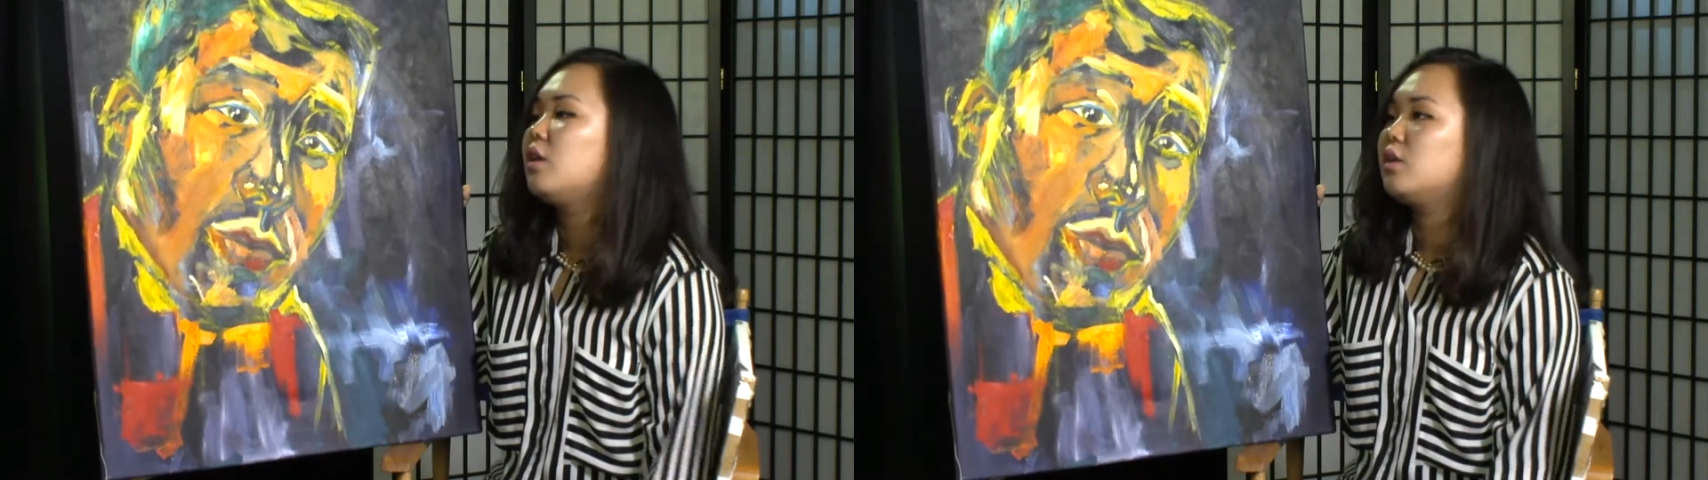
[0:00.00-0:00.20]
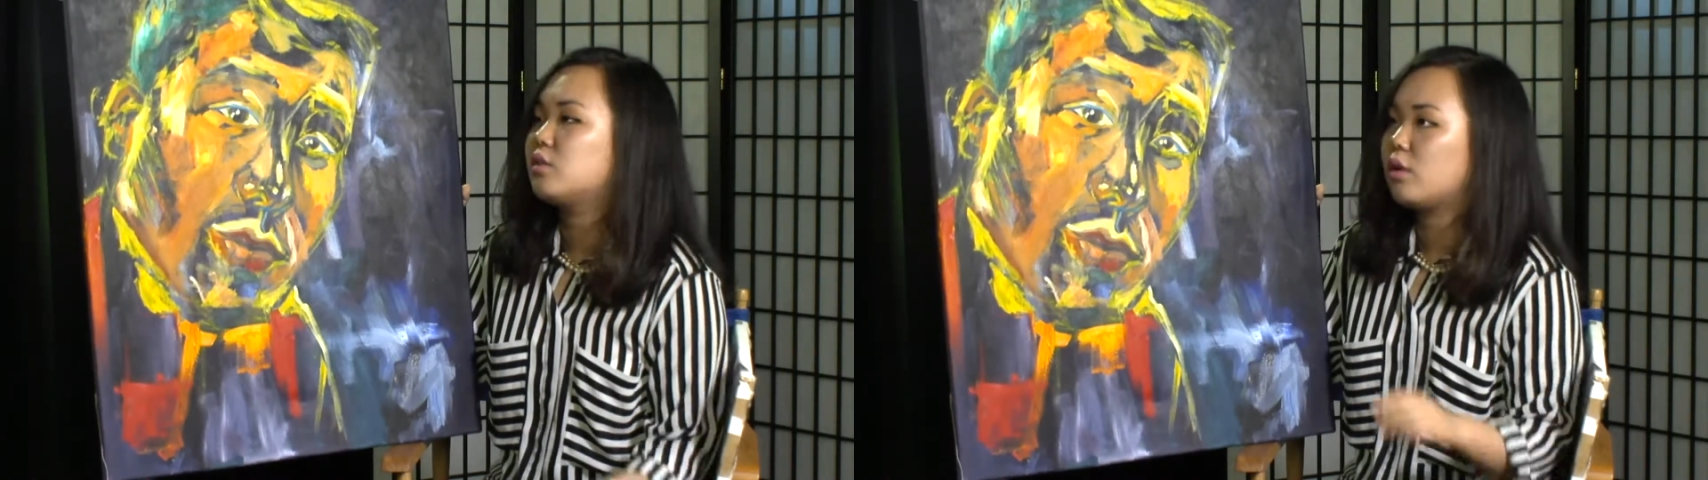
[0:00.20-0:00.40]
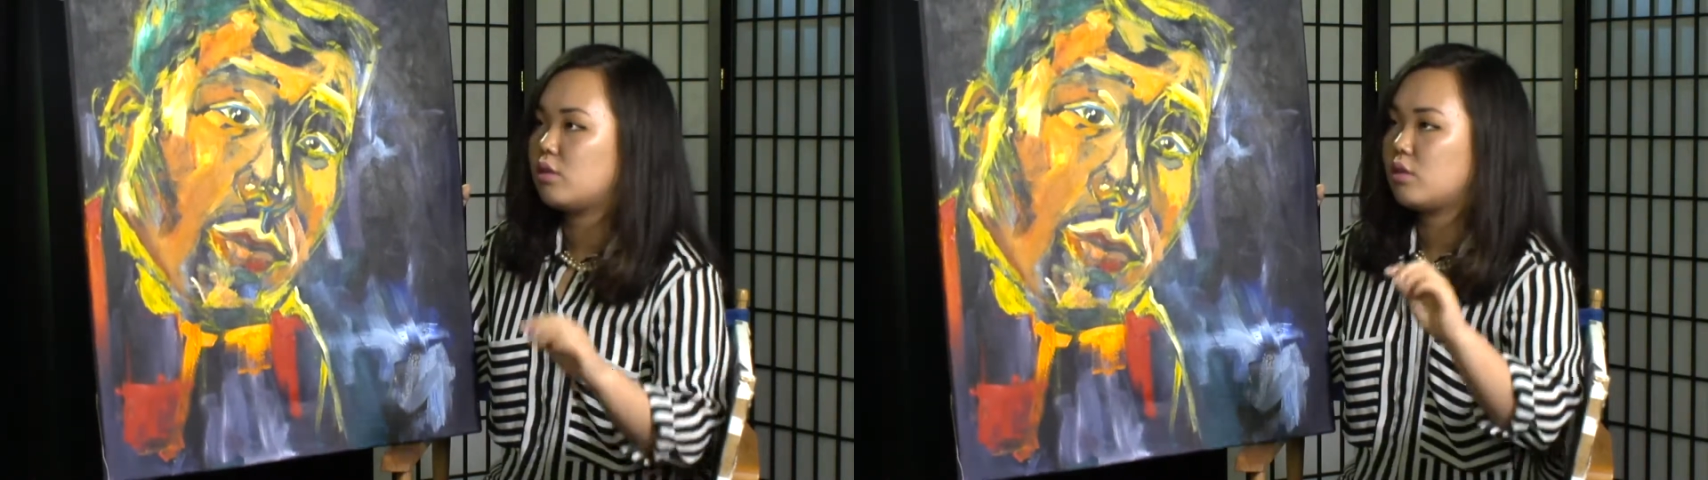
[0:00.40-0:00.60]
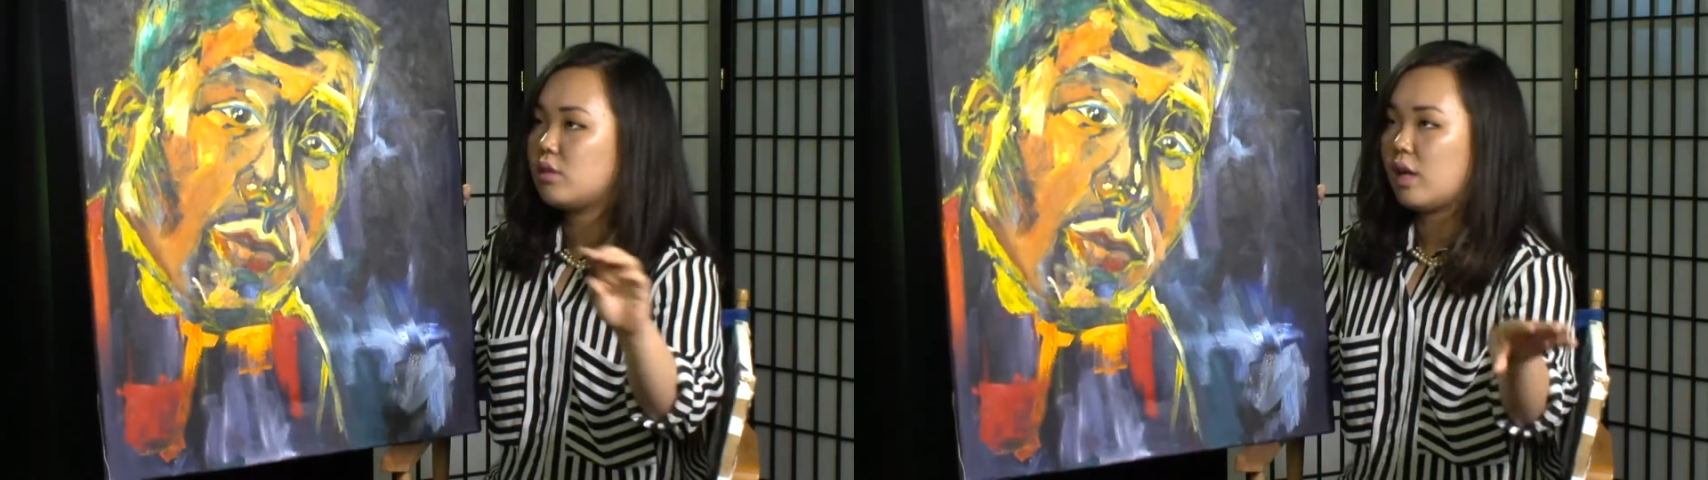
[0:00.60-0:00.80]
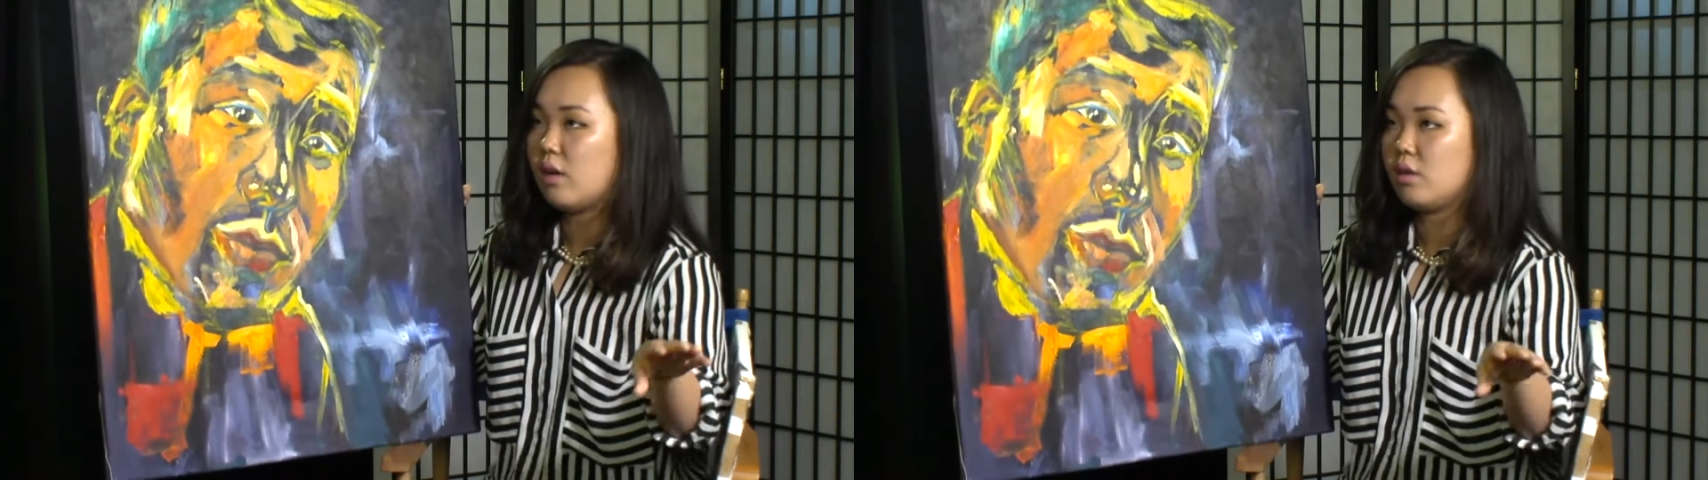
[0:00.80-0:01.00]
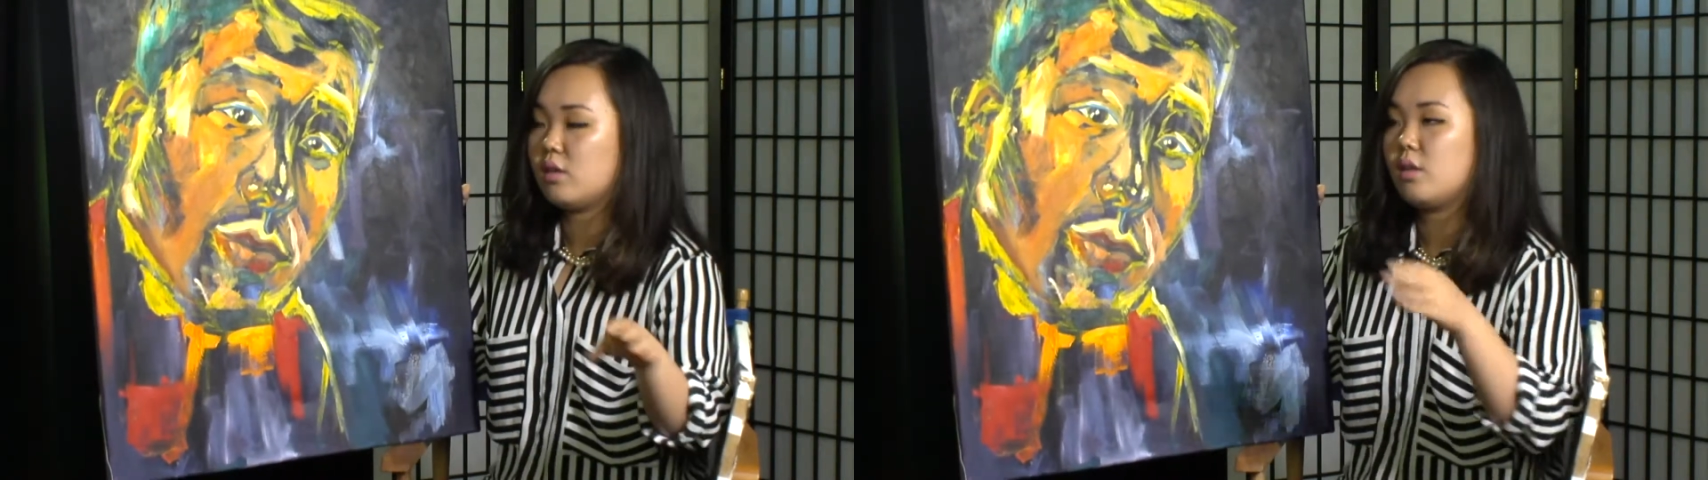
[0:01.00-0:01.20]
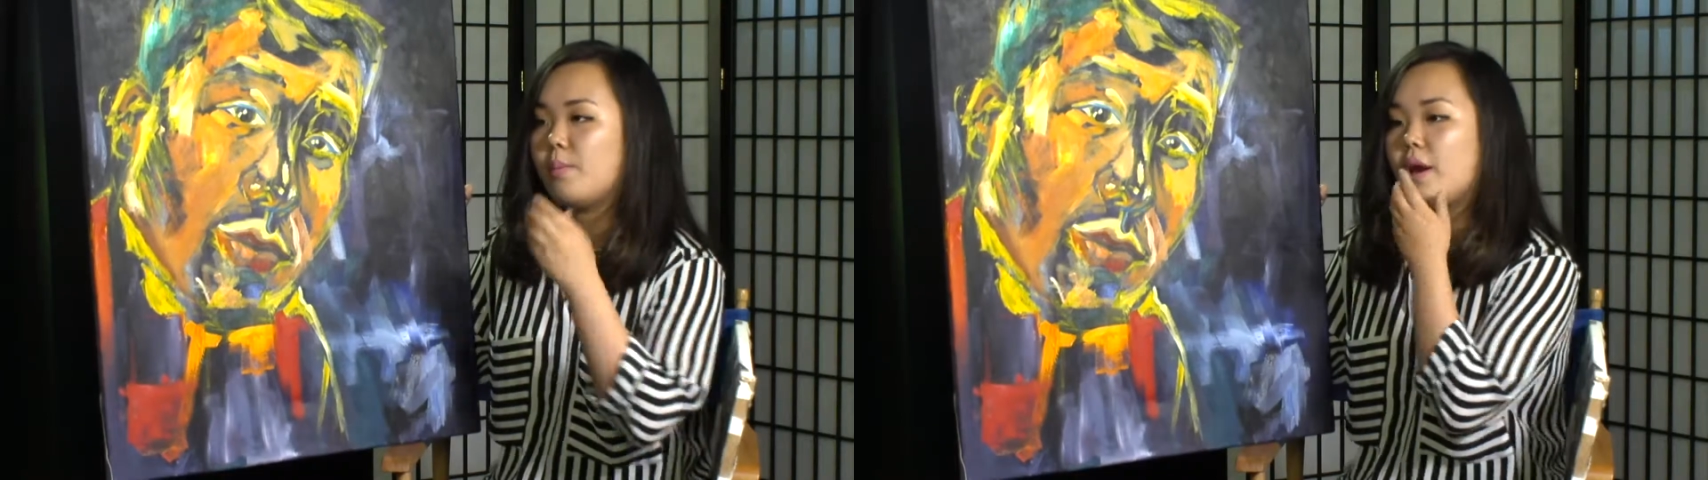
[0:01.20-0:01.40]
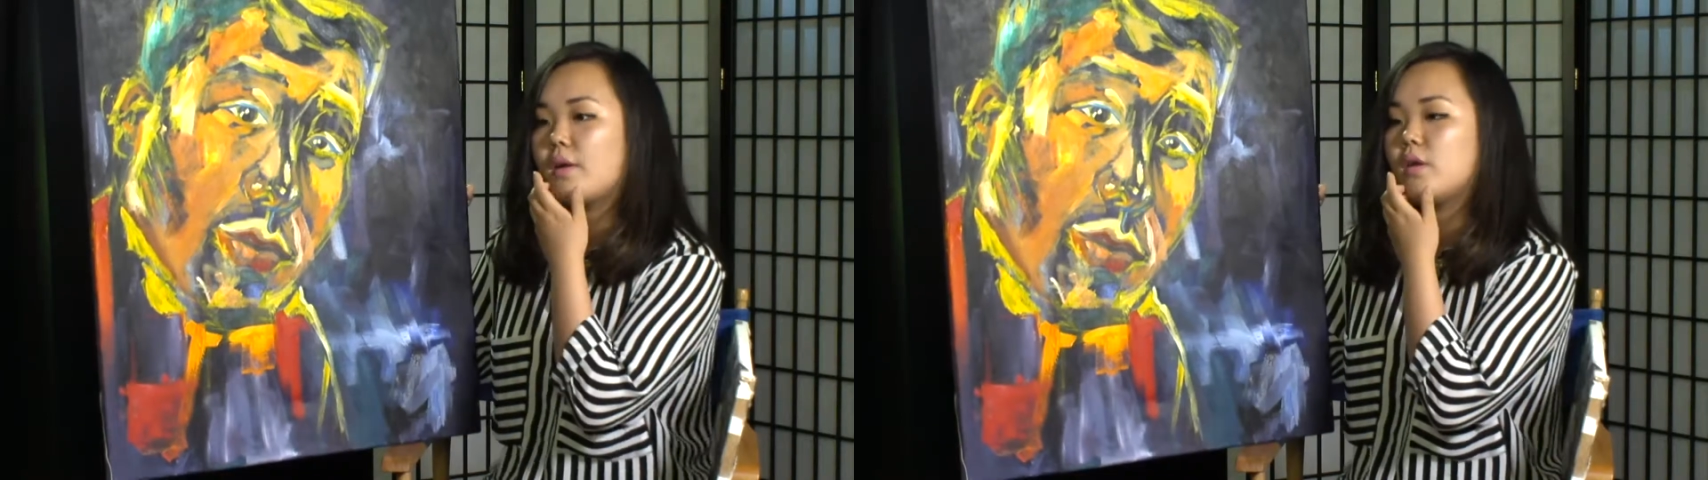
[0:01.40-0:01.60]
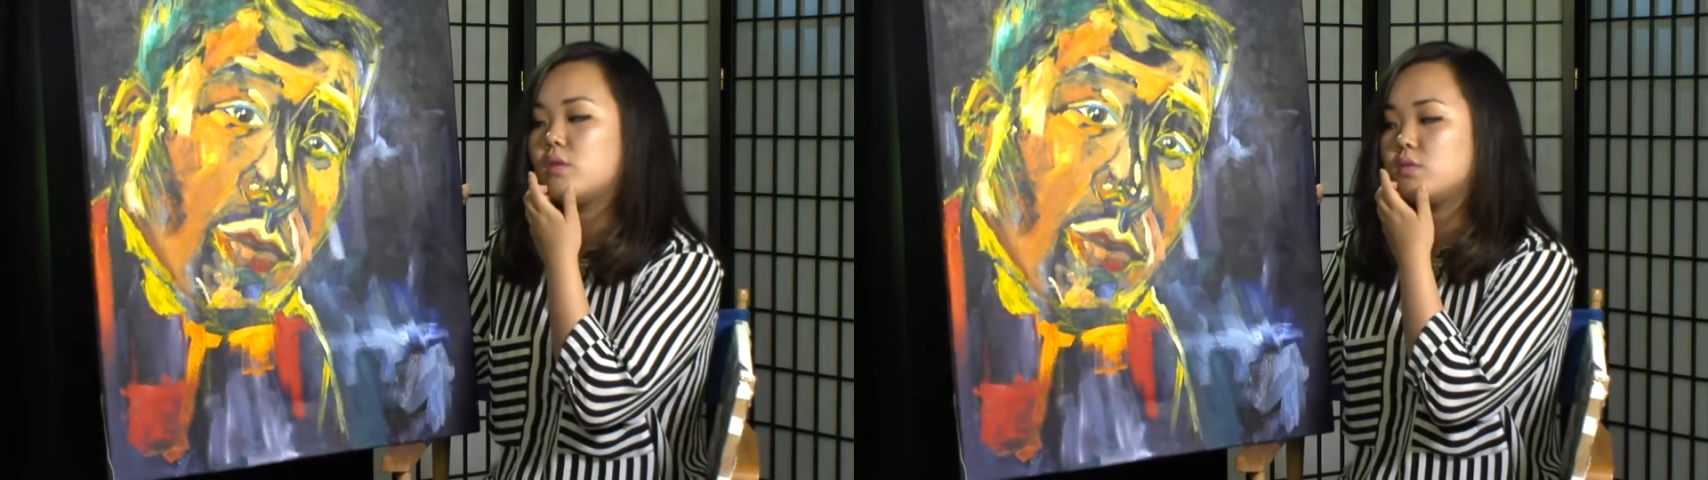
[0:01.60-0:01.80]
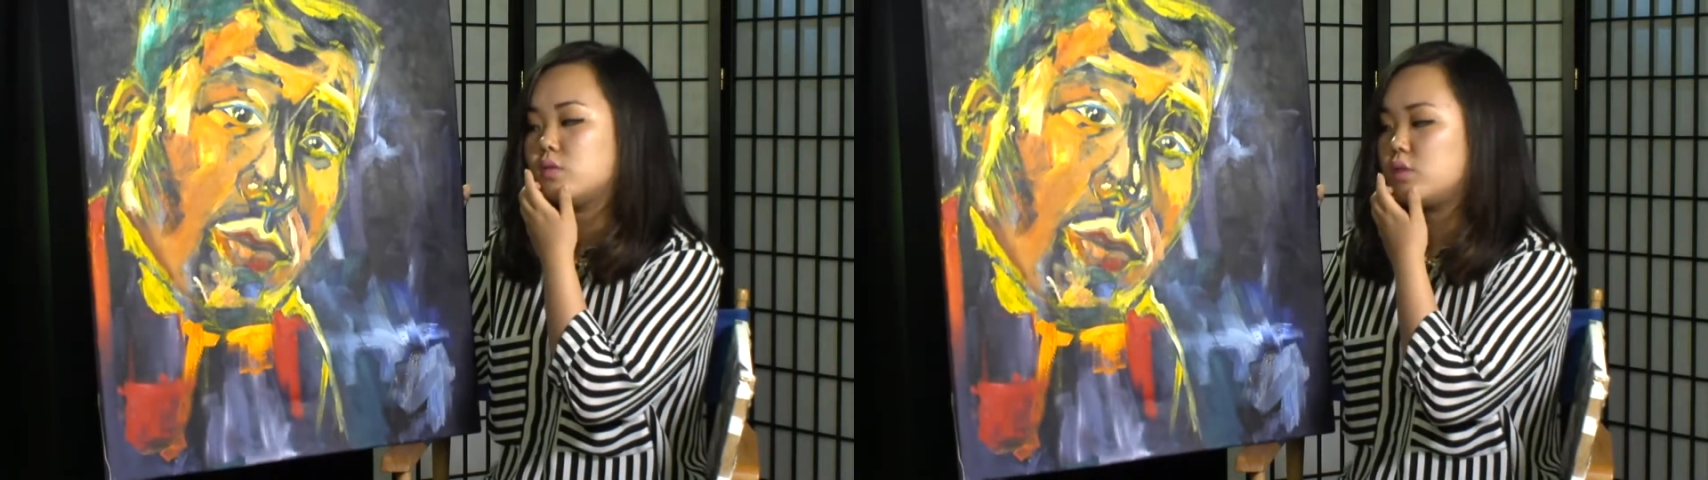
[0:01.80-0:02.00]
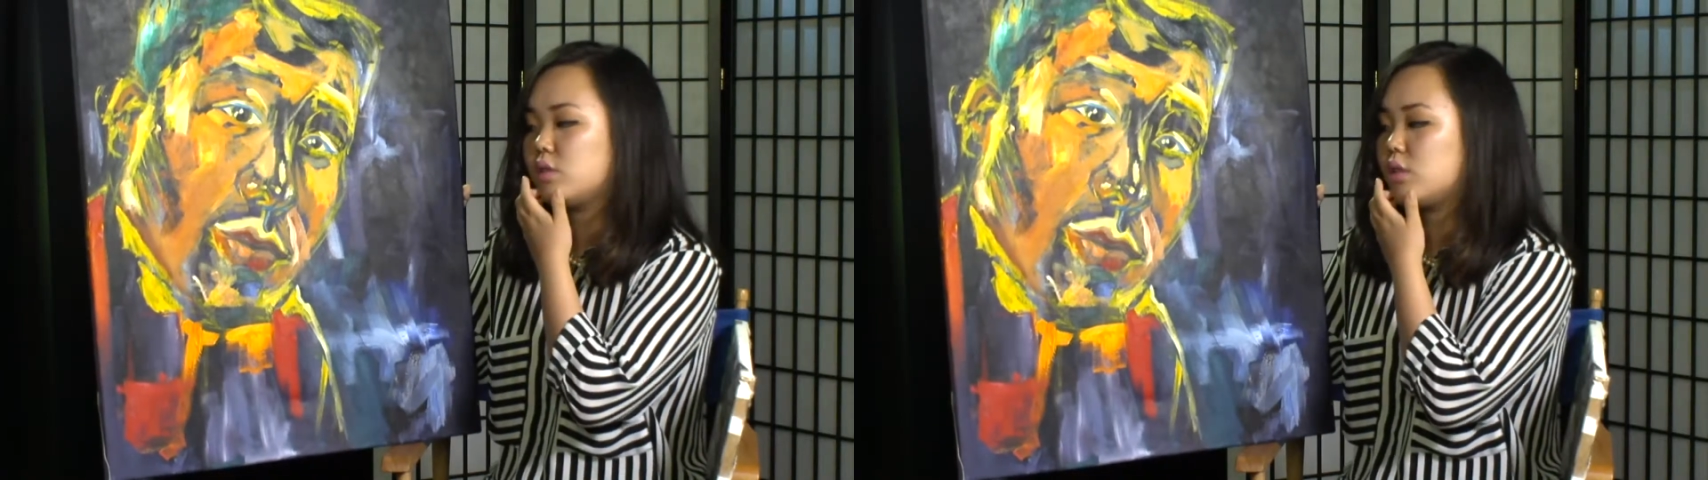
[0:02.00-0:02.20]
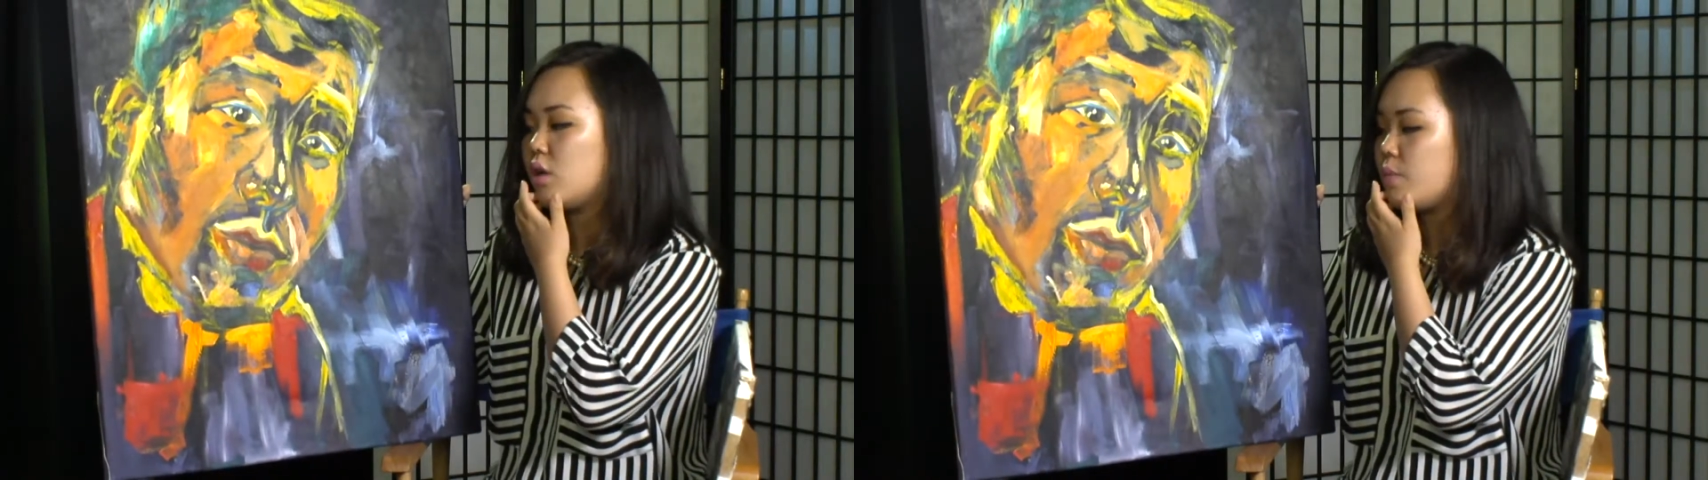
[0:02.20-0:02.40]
So I turned that on in the background. It was just